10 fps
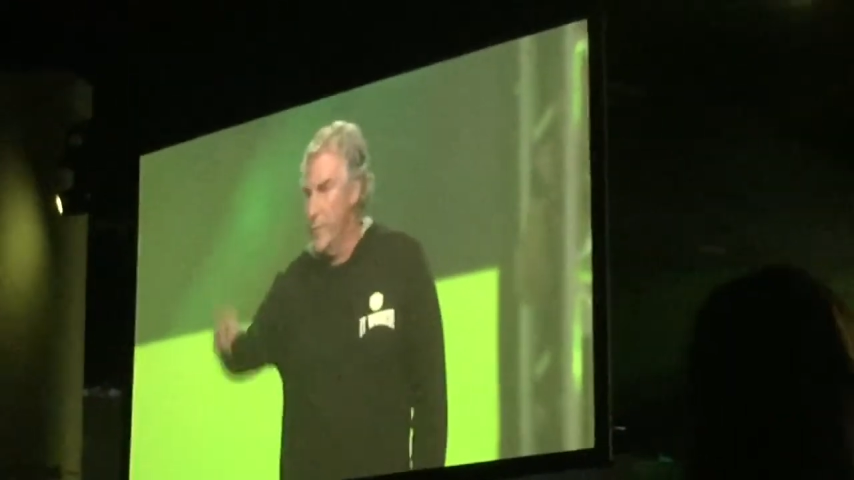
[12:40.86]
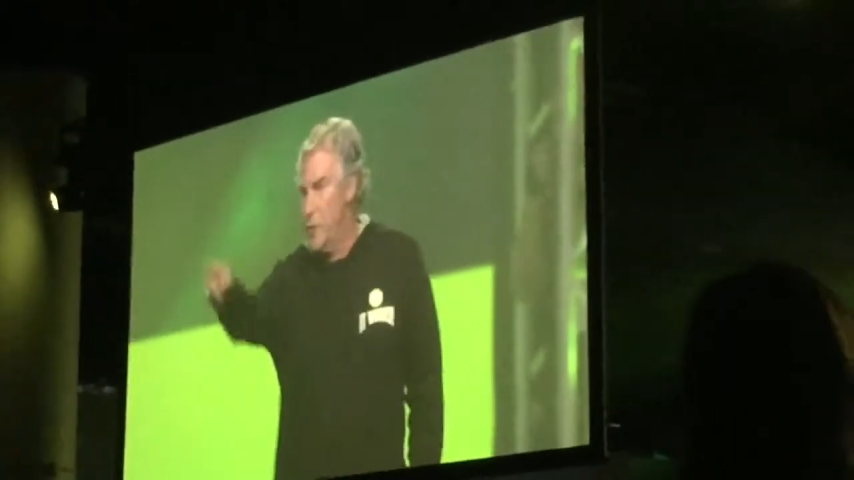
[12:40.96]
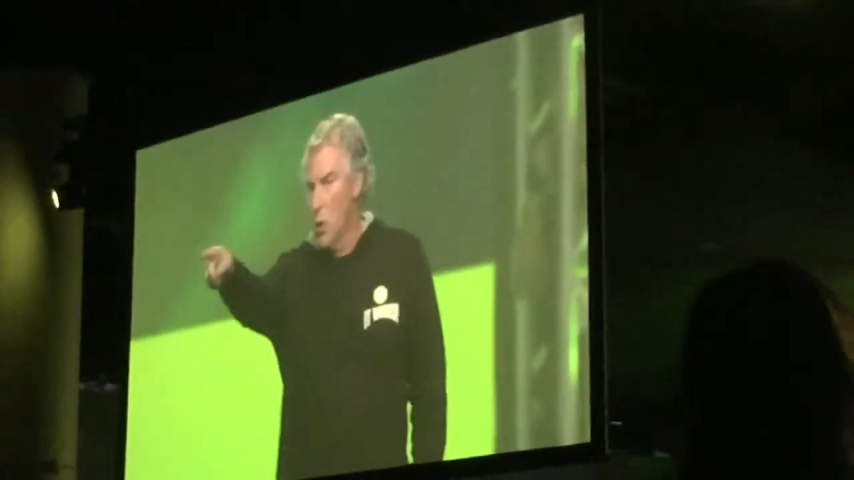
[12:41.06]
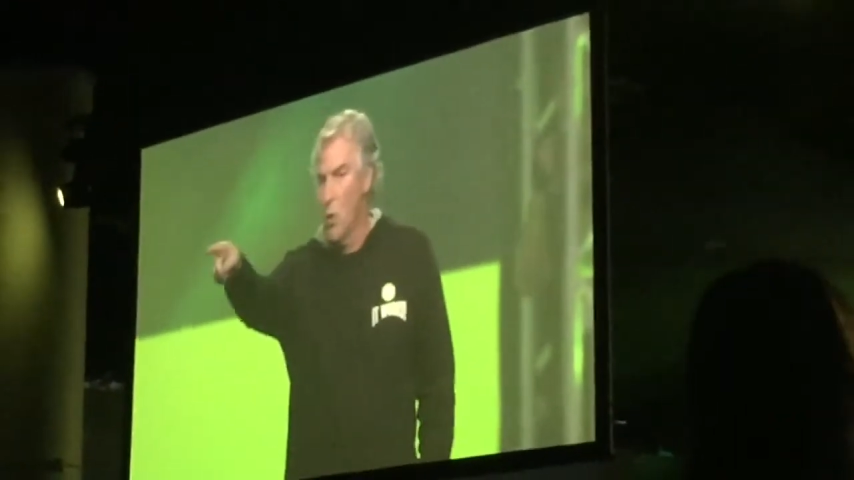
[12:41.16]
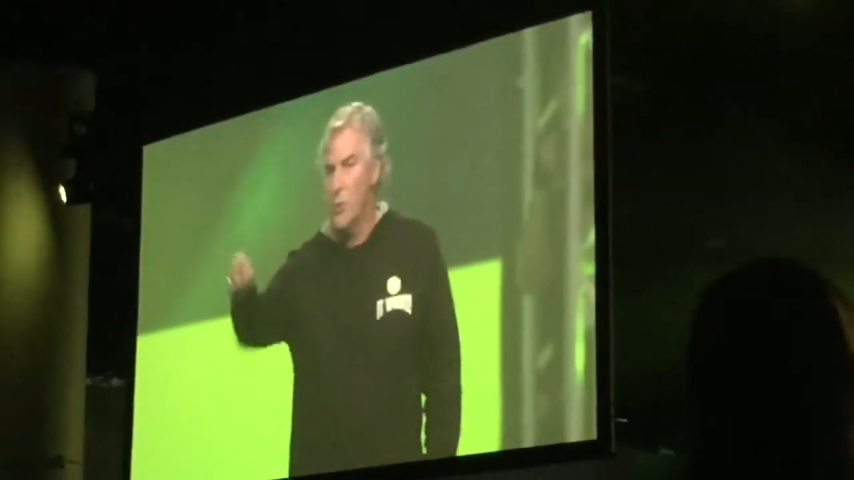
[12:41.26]

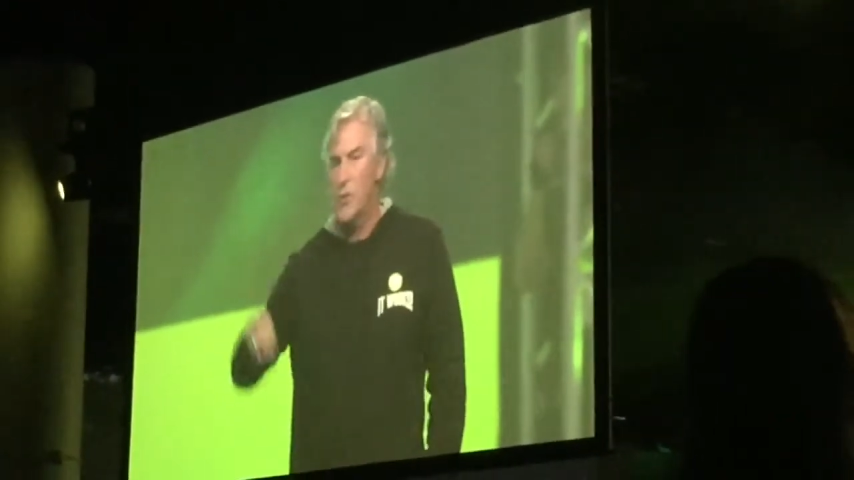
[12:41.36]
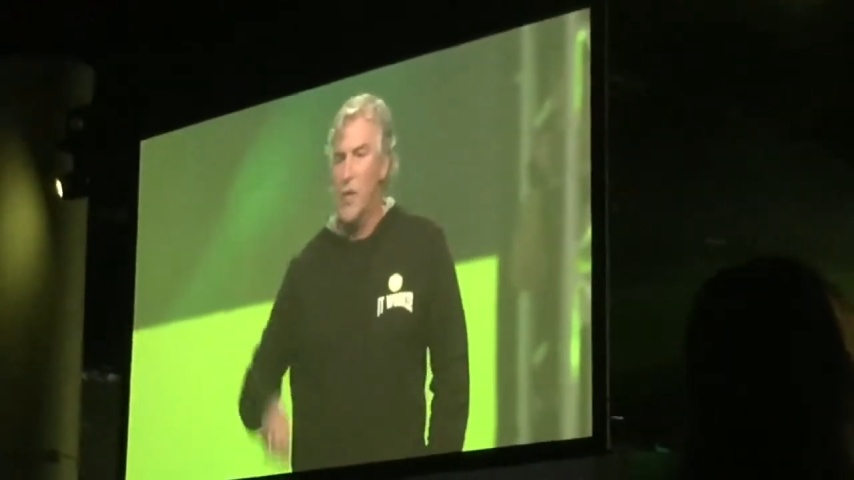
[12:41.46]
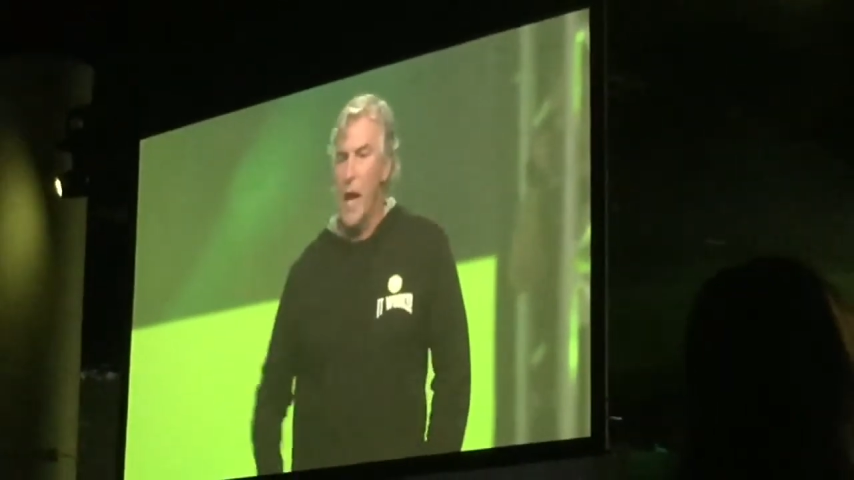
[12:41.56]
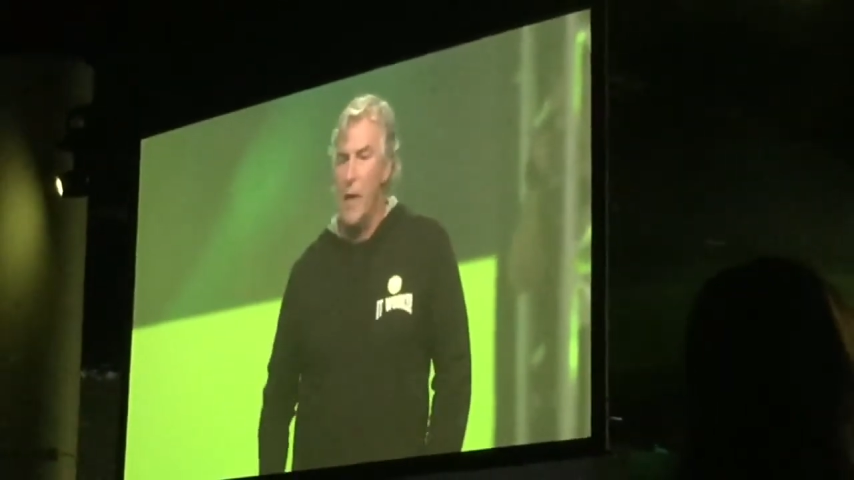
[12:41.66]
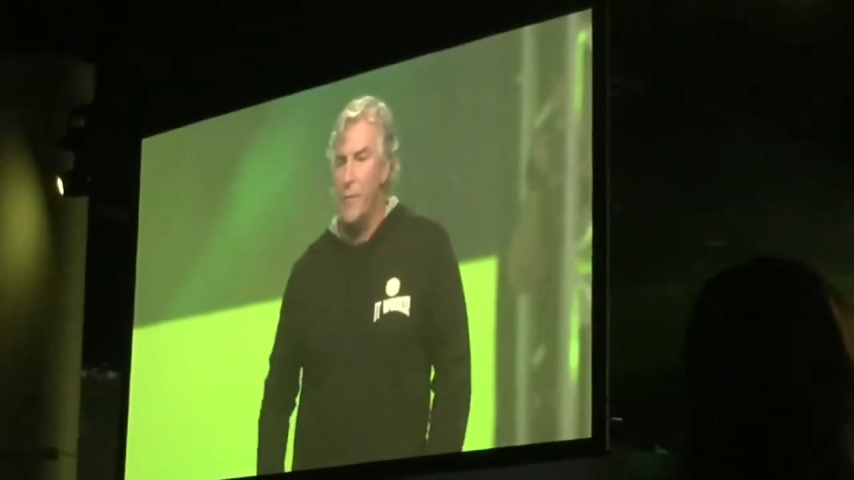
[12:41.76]
What if
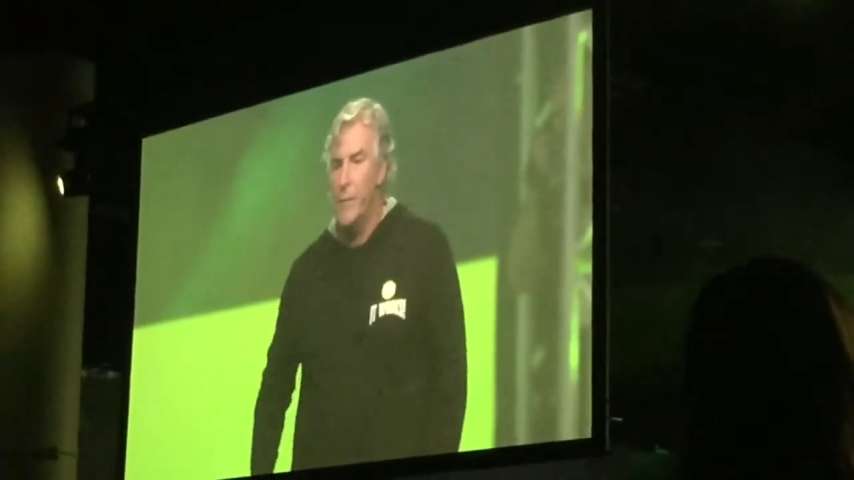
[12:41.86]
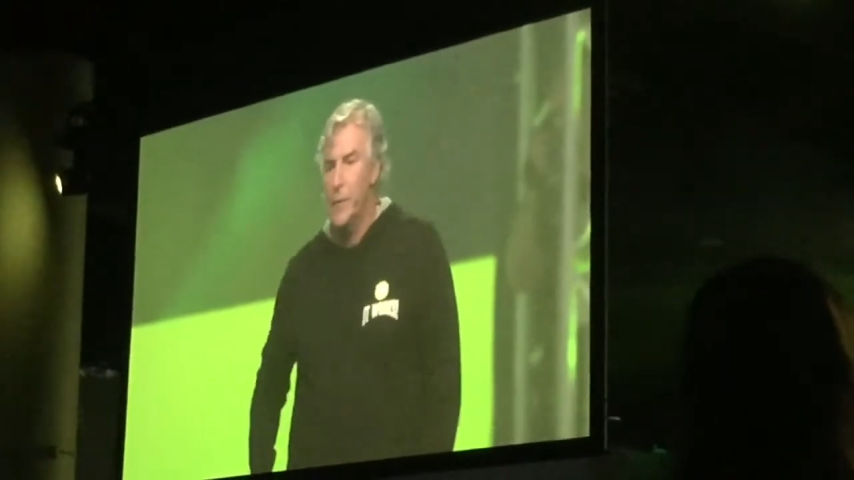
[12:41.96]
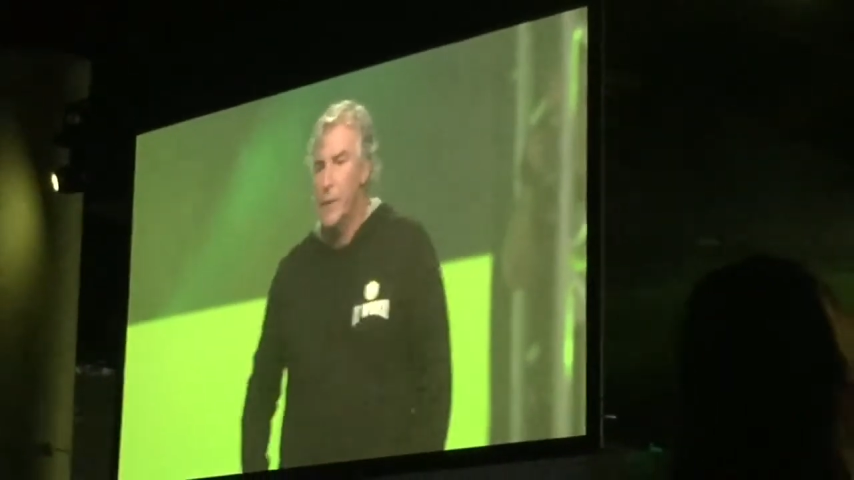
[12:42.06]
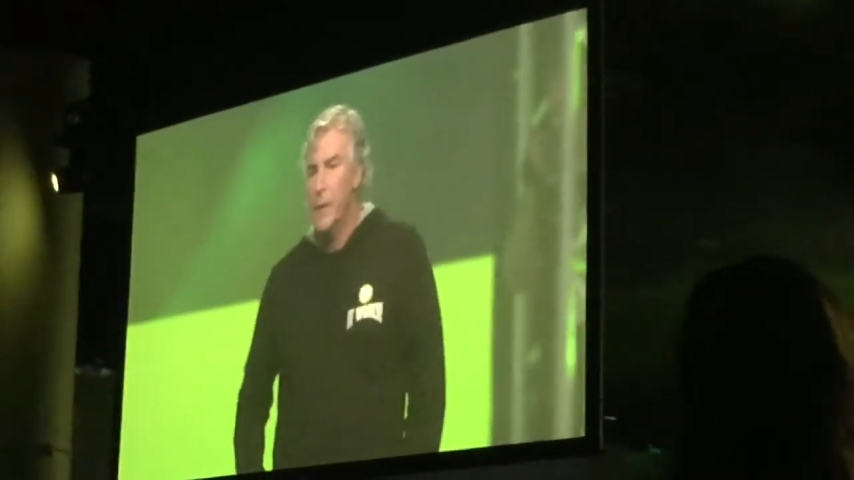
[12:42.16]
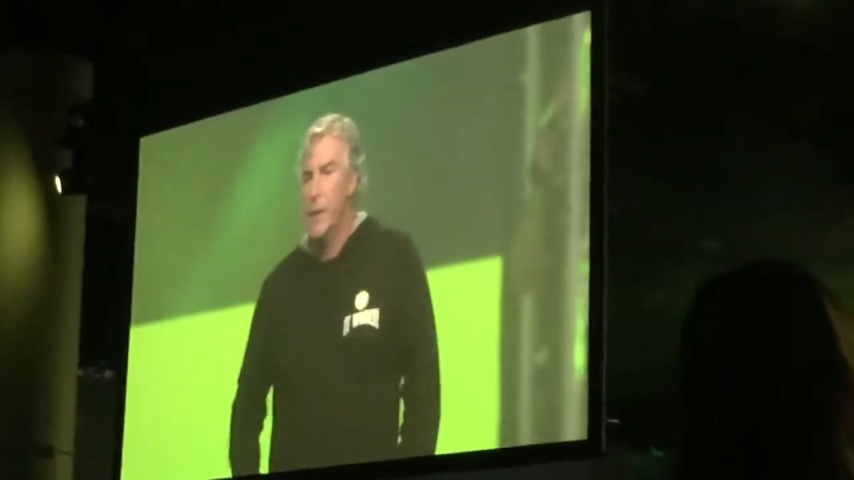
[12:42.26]
Joel and
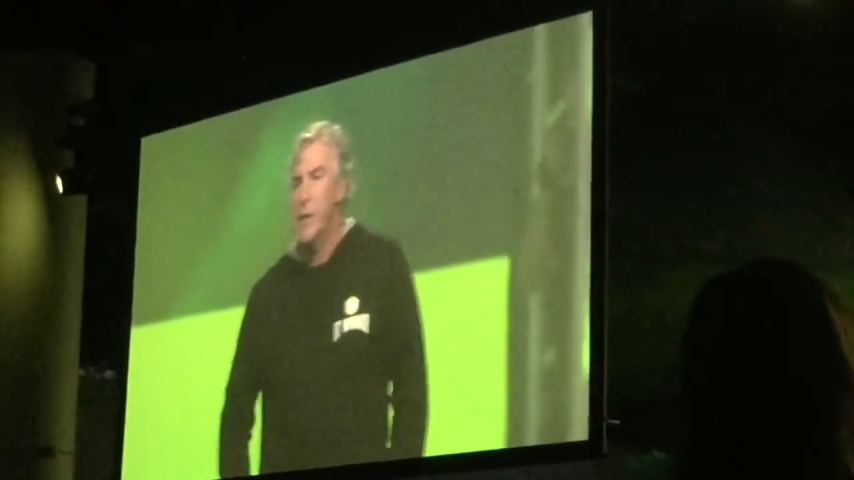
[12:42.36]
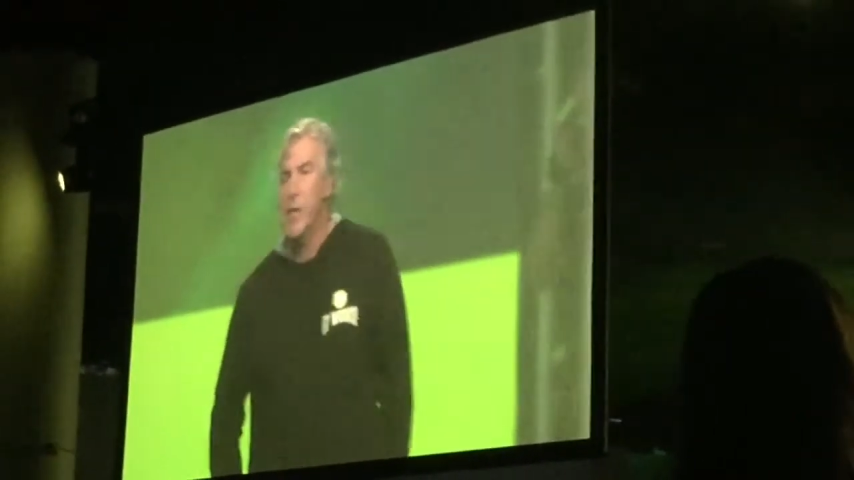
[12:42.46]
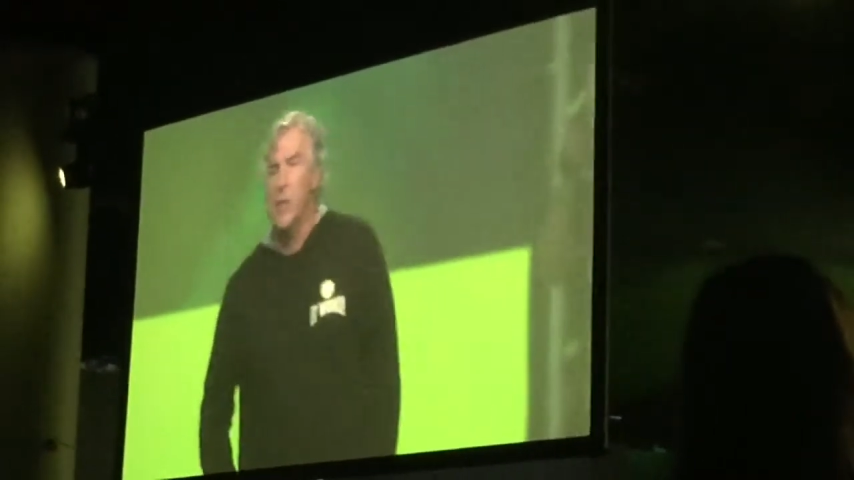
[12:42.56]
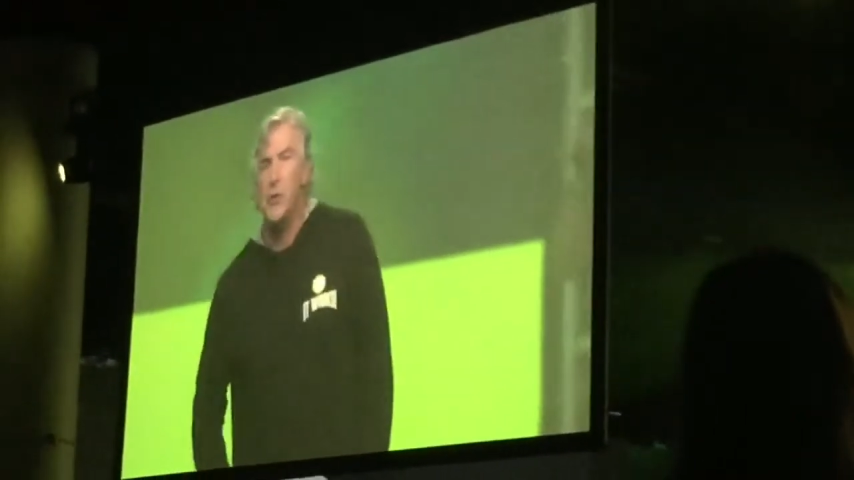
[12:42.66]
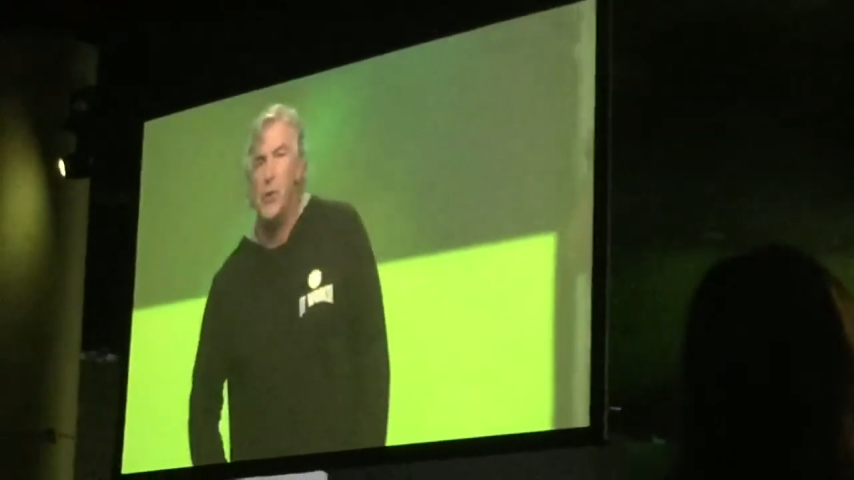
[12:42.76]
Steph